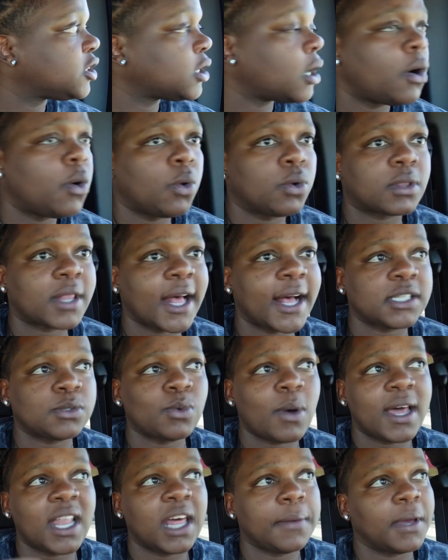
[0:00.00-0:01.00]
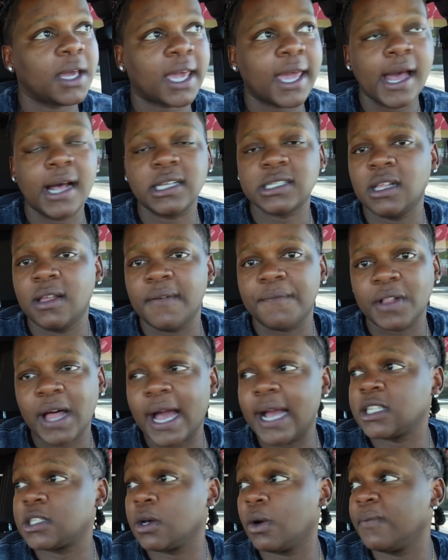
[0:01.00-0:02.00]
So that's why they've been canceling
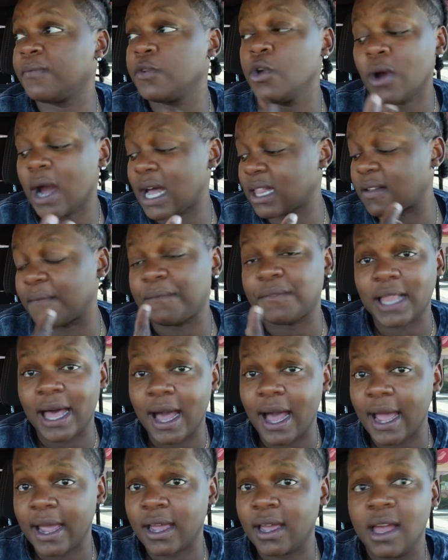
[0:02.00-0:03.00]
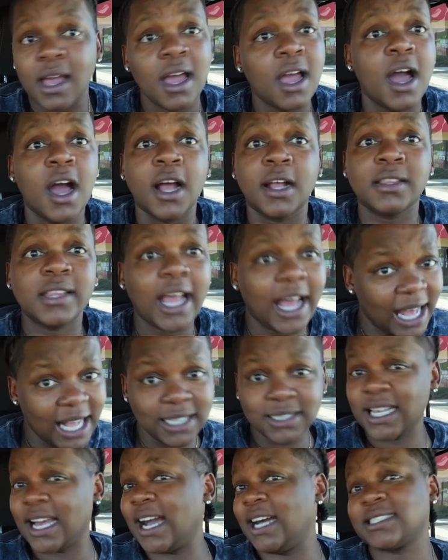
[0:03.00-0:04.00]
flights. So if you got to fly, 9
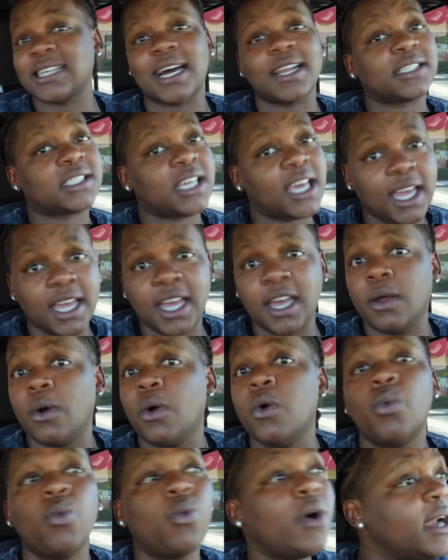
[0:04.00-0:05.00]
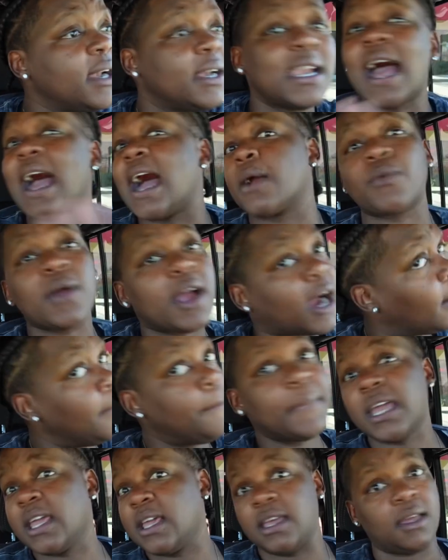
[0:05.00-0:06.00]
times out of 10, would not
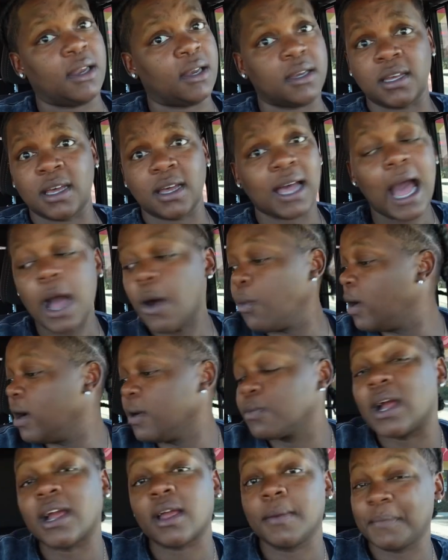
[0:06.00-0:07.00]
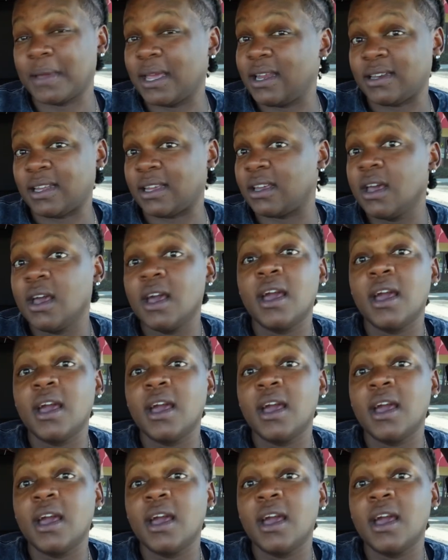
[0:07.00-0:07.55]
recommend. I wouldn't recommend it.